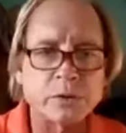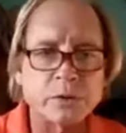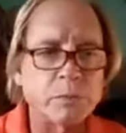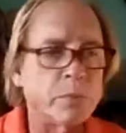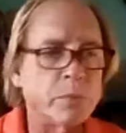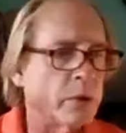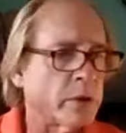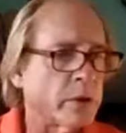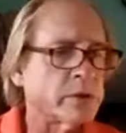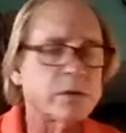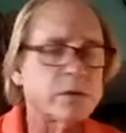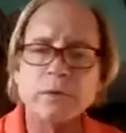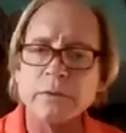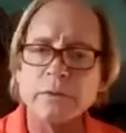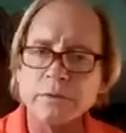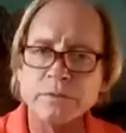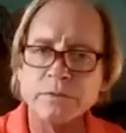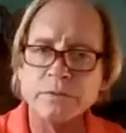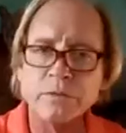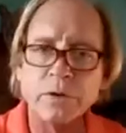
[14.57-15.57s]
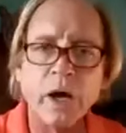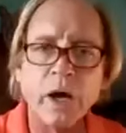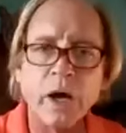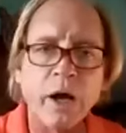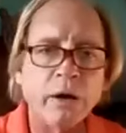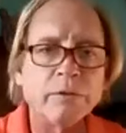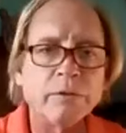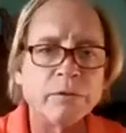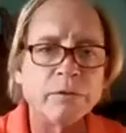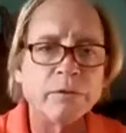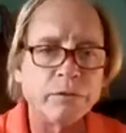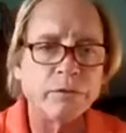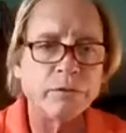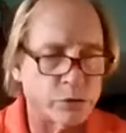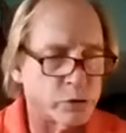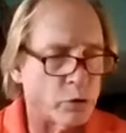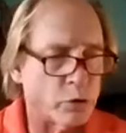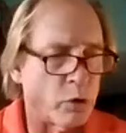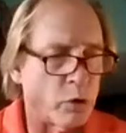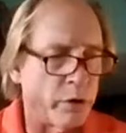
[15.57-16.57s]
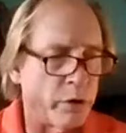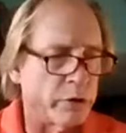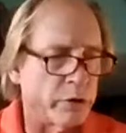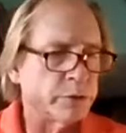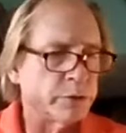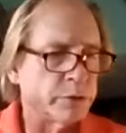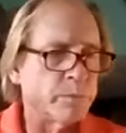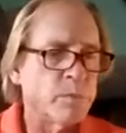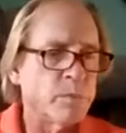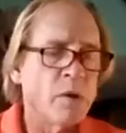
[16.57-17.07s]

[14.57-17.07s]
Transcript: books for starters.